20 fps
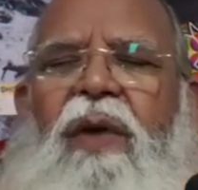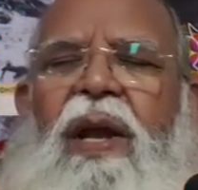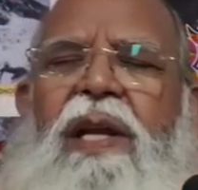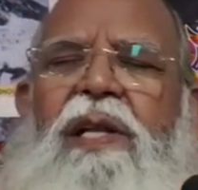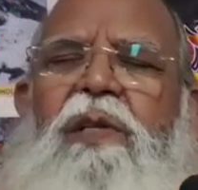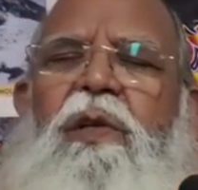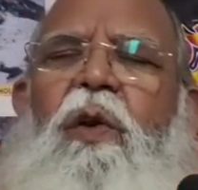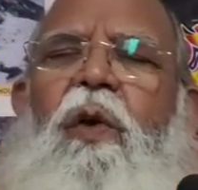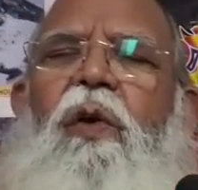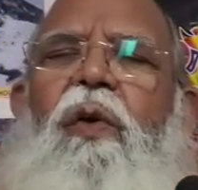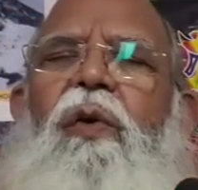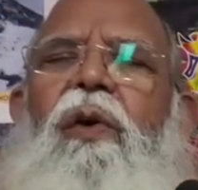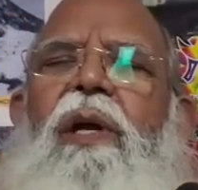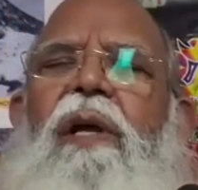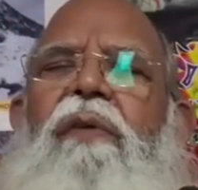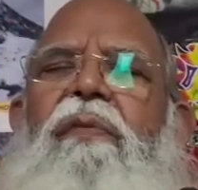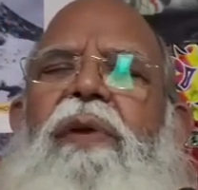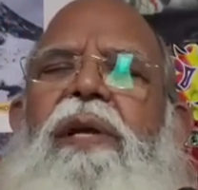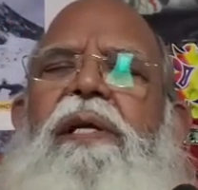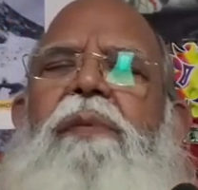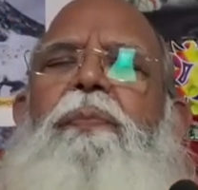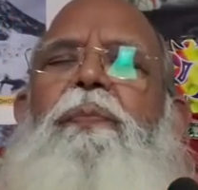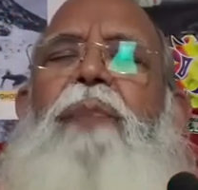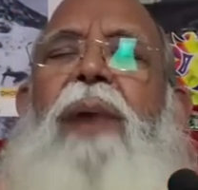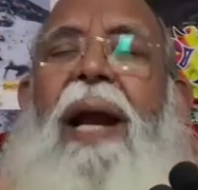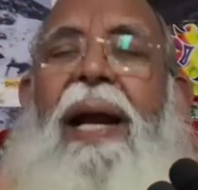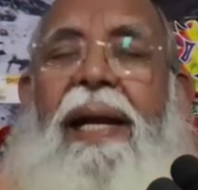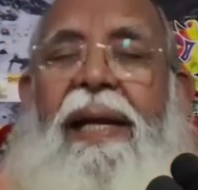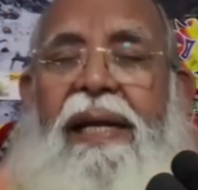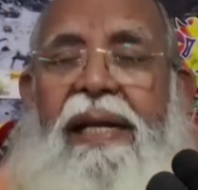When slowly we
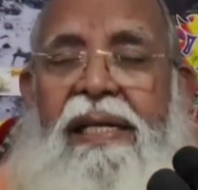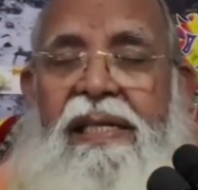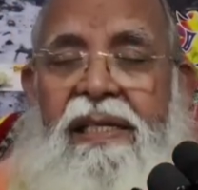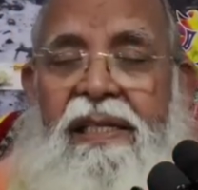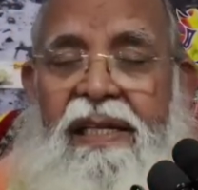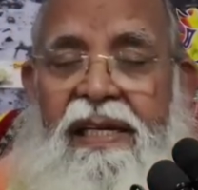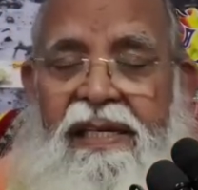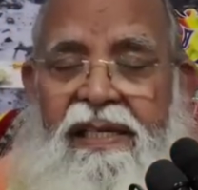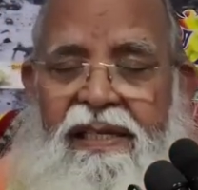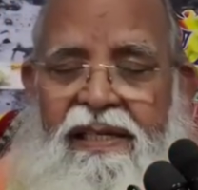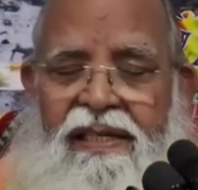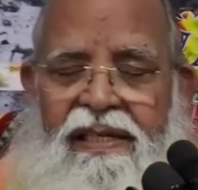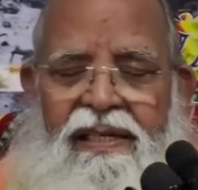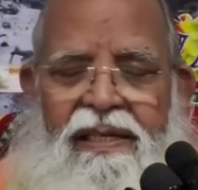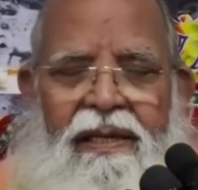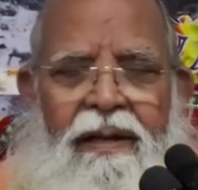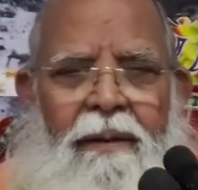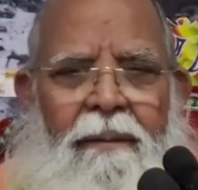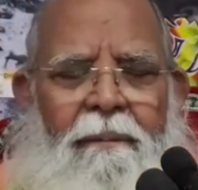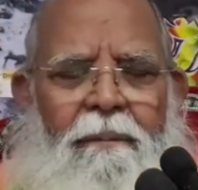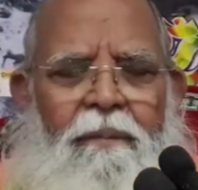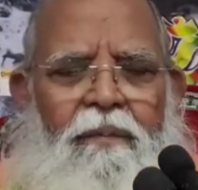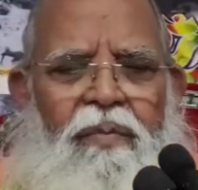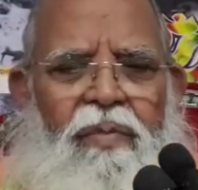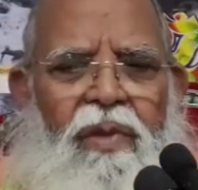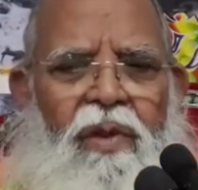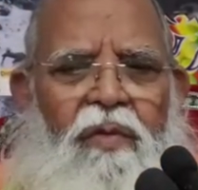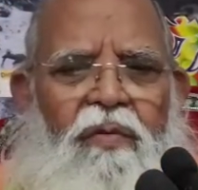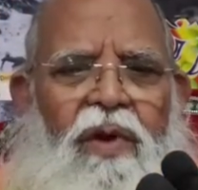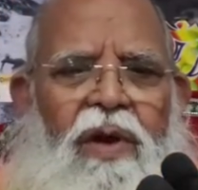practice this,
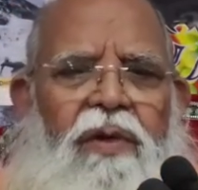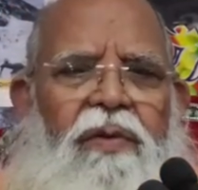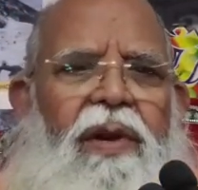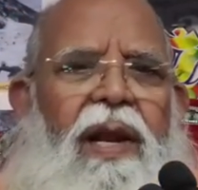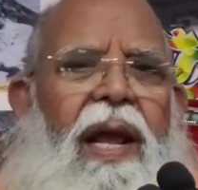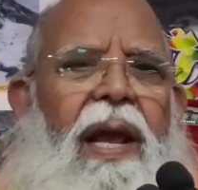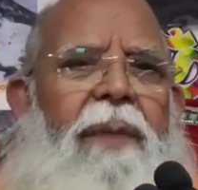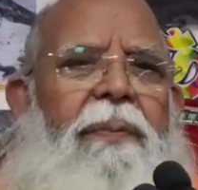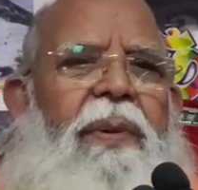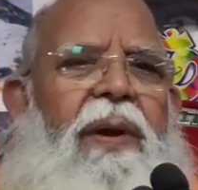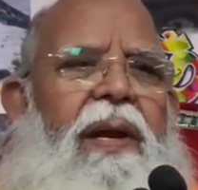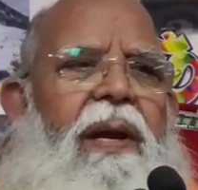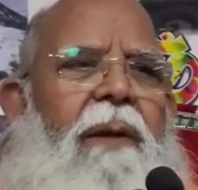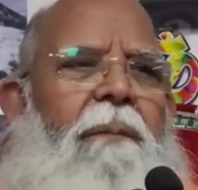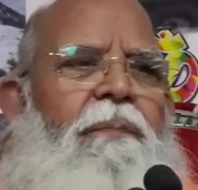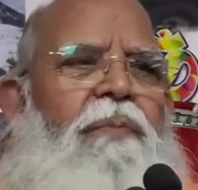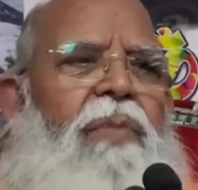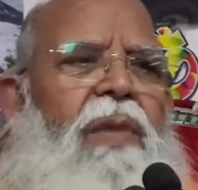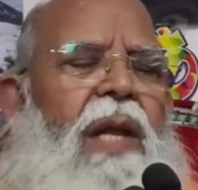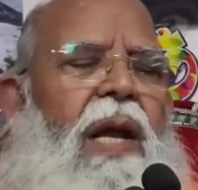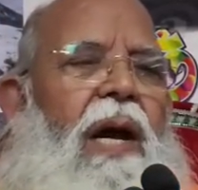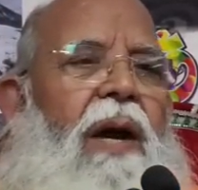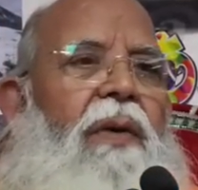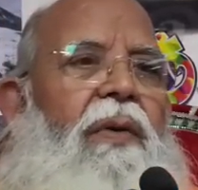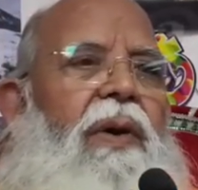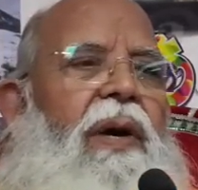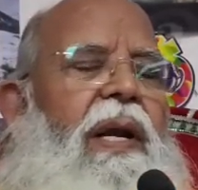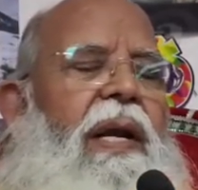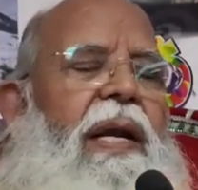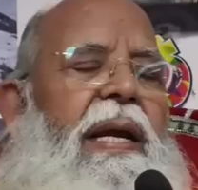what will happen?
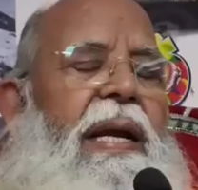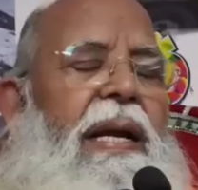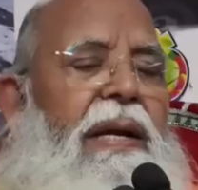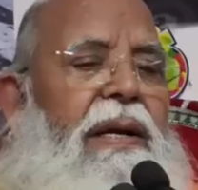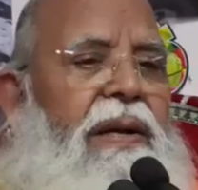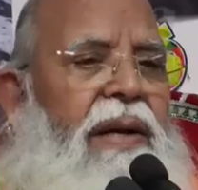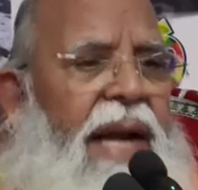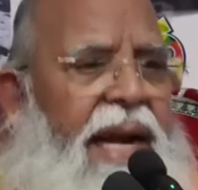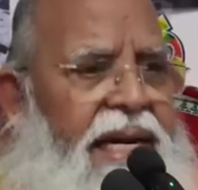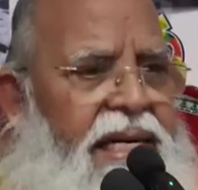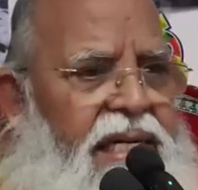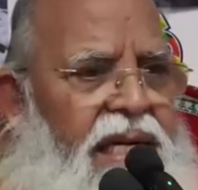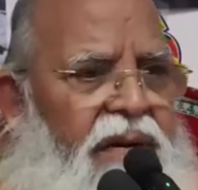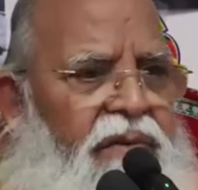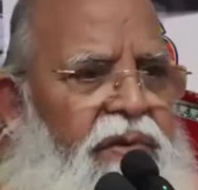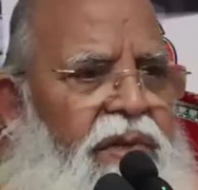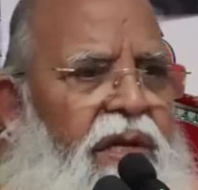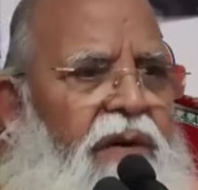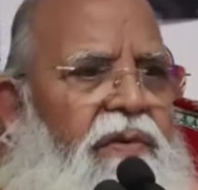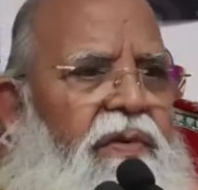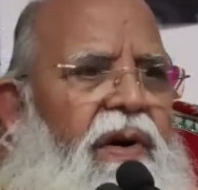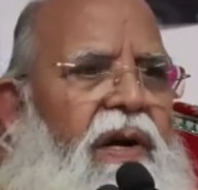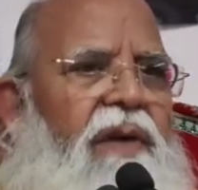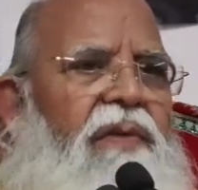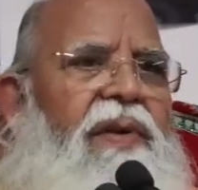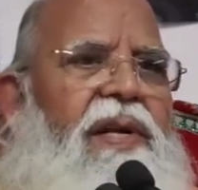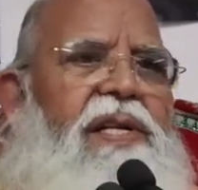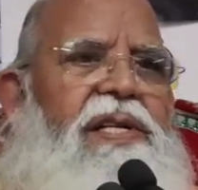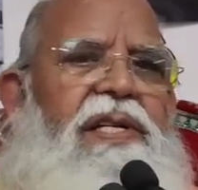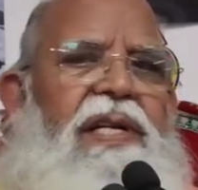Our interaction with the
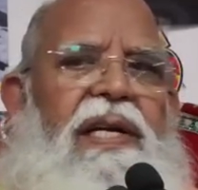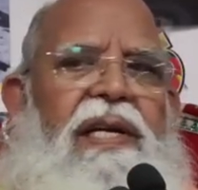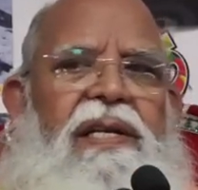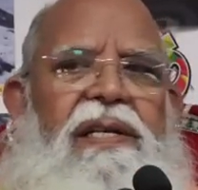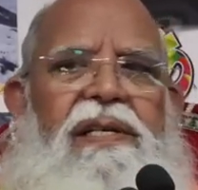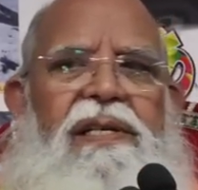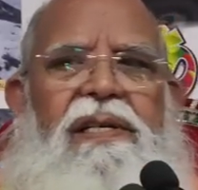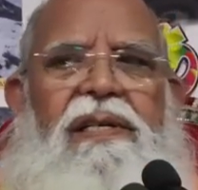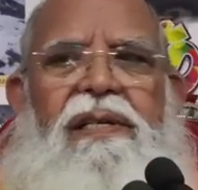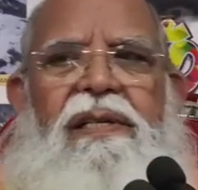world will change.